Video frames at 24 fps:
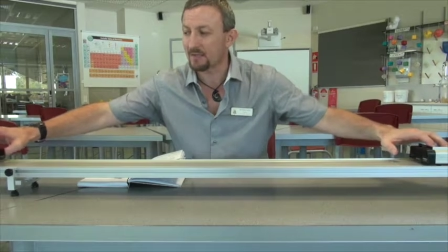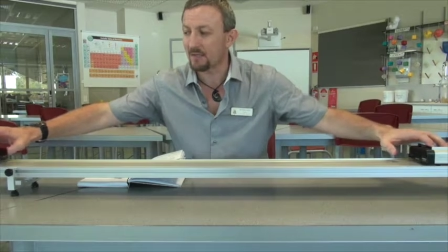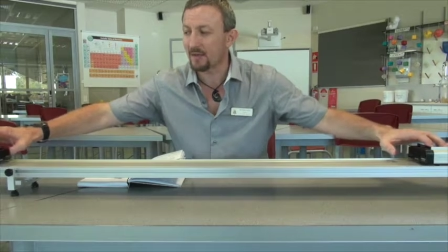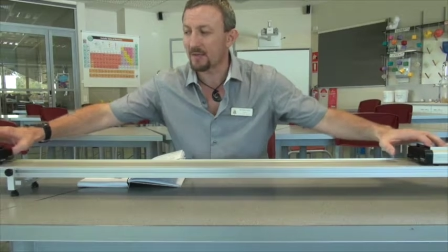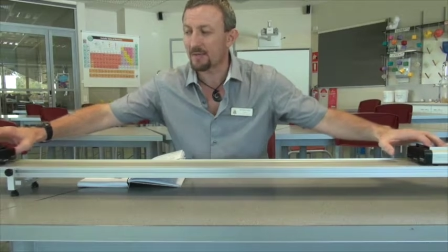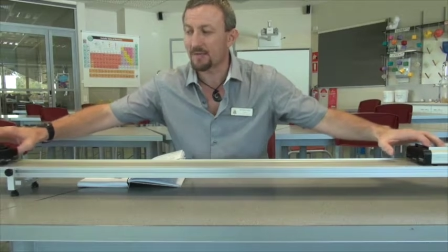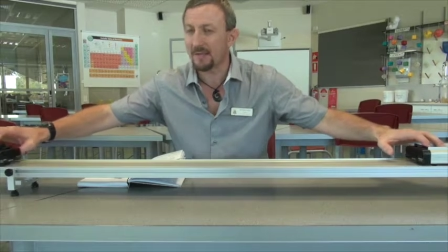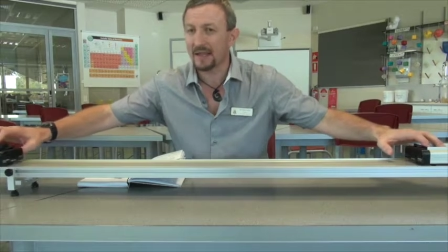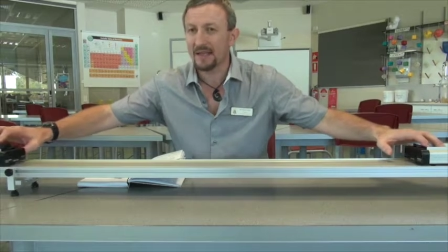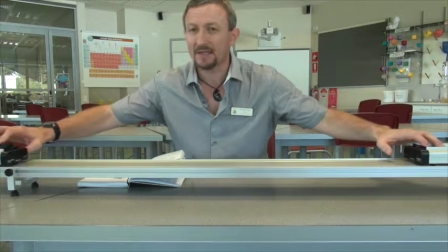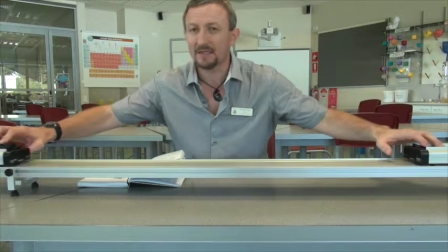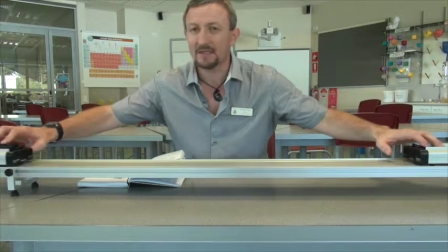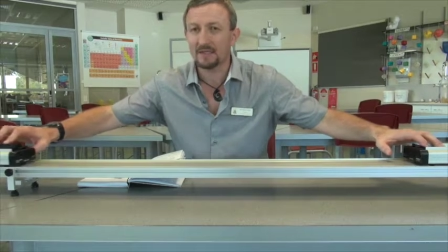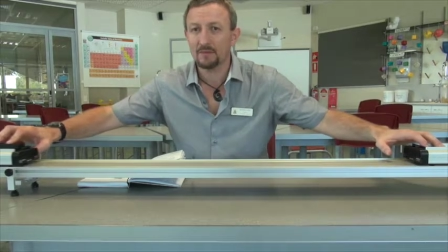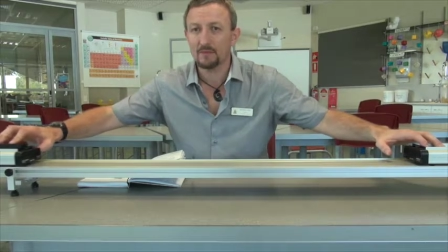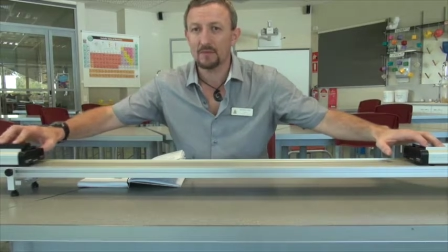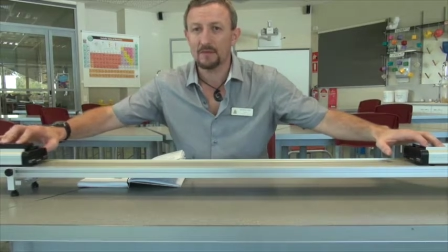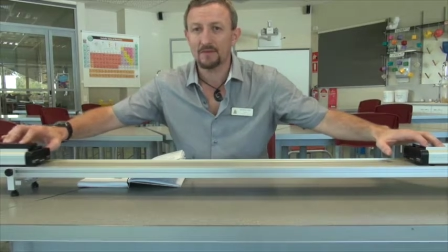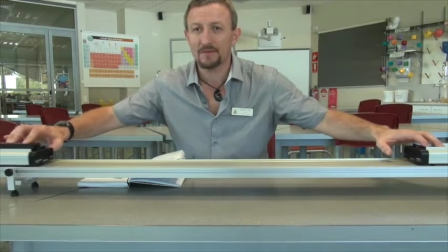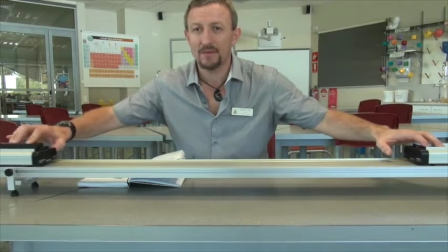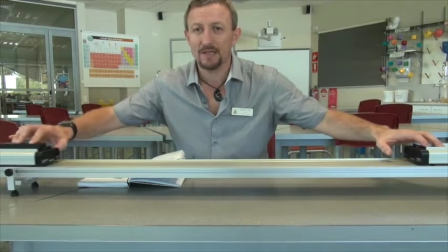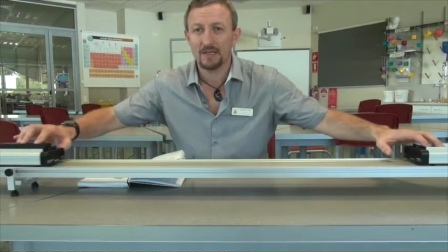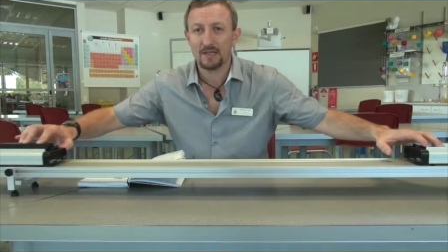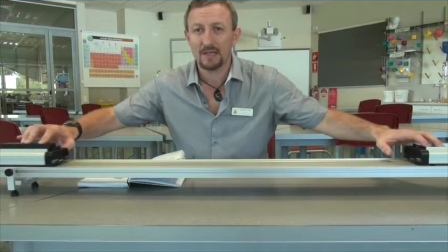momentum
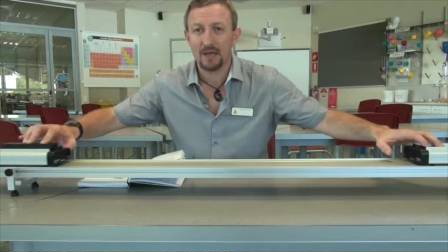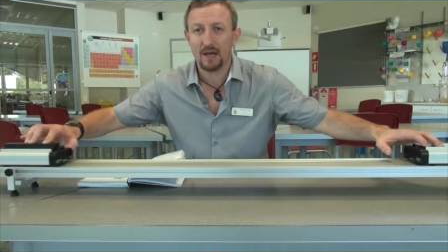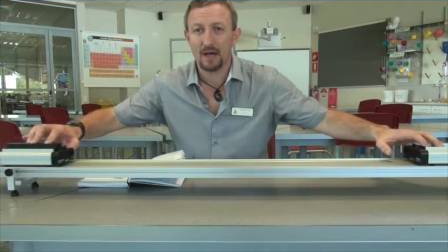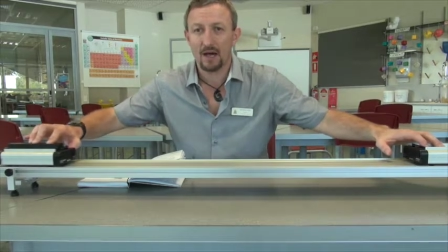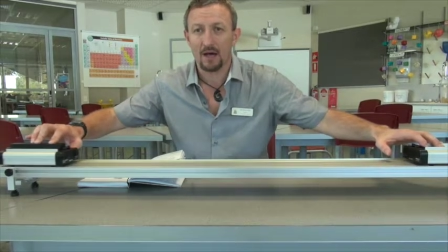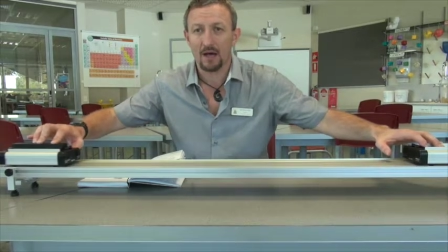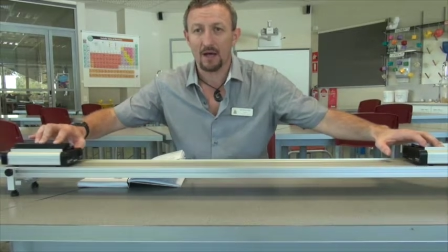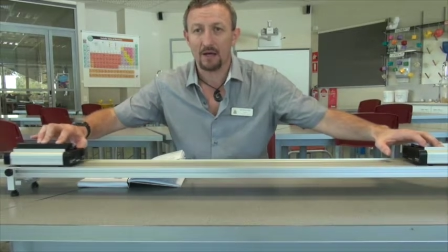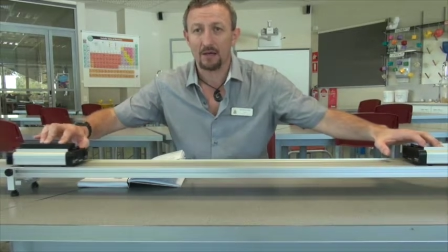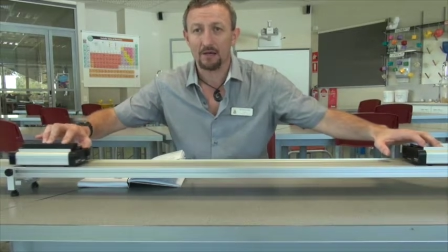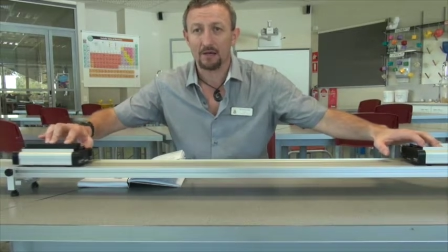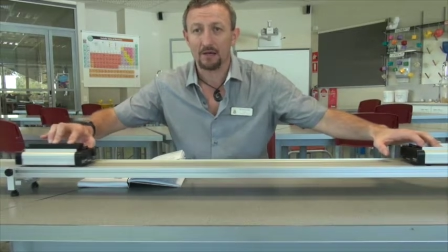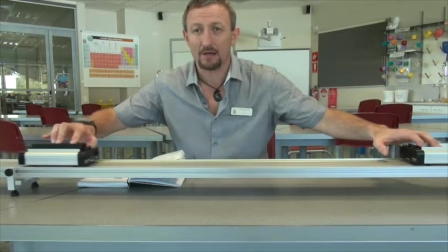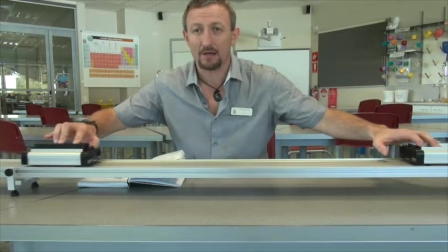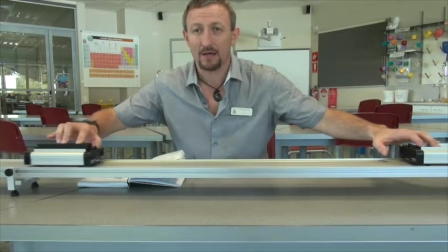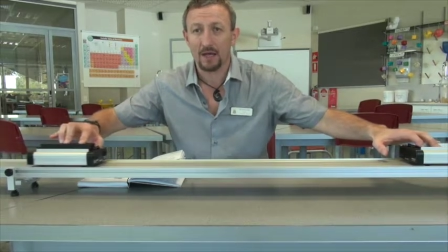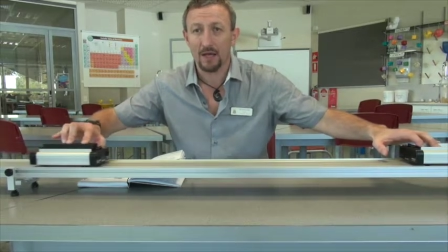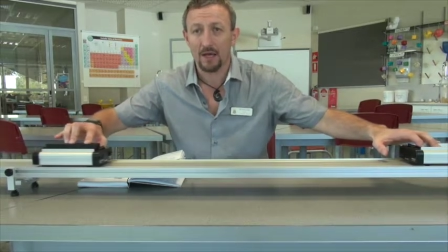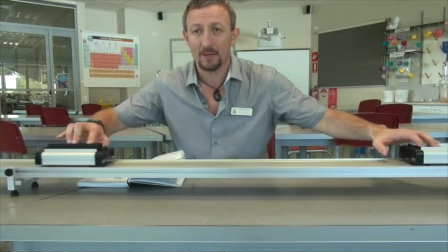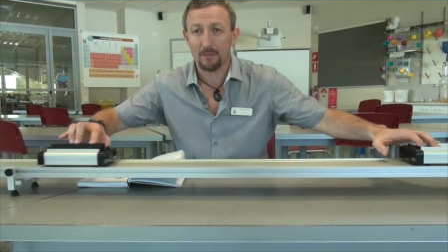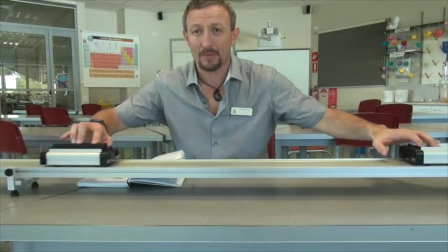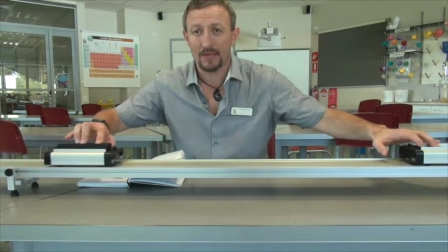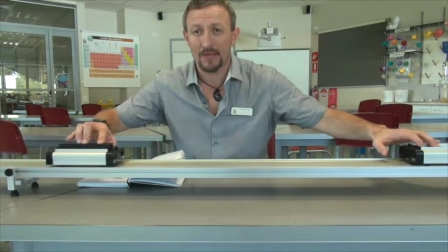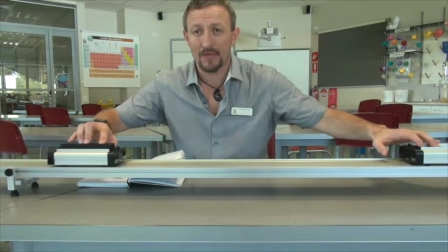of this car
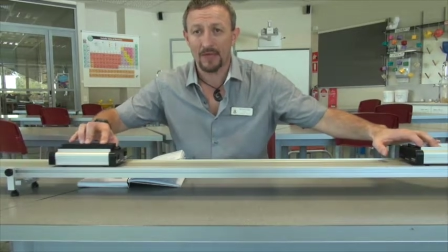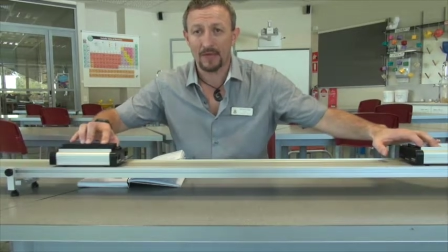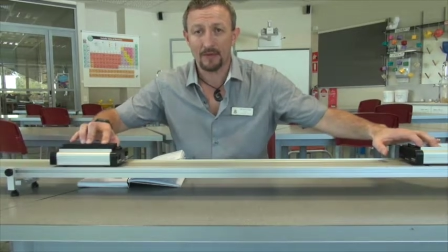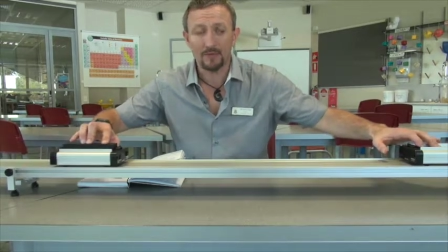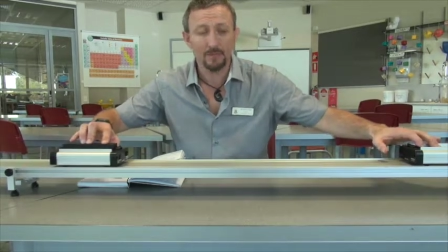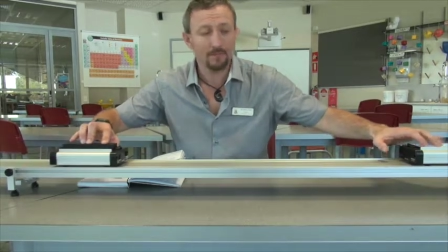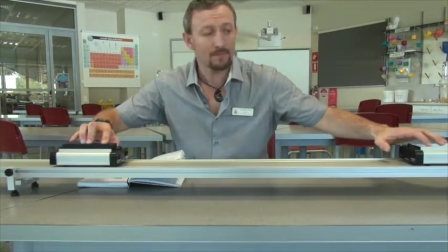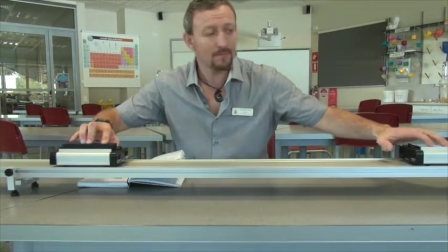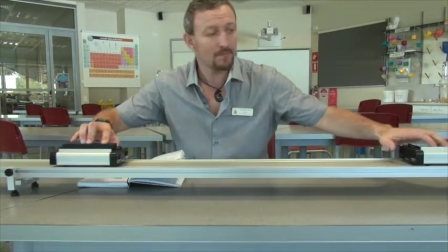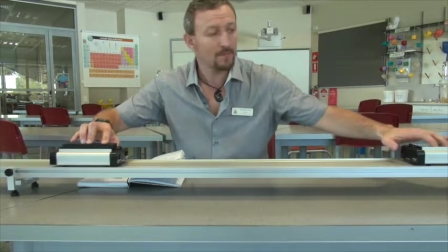coming in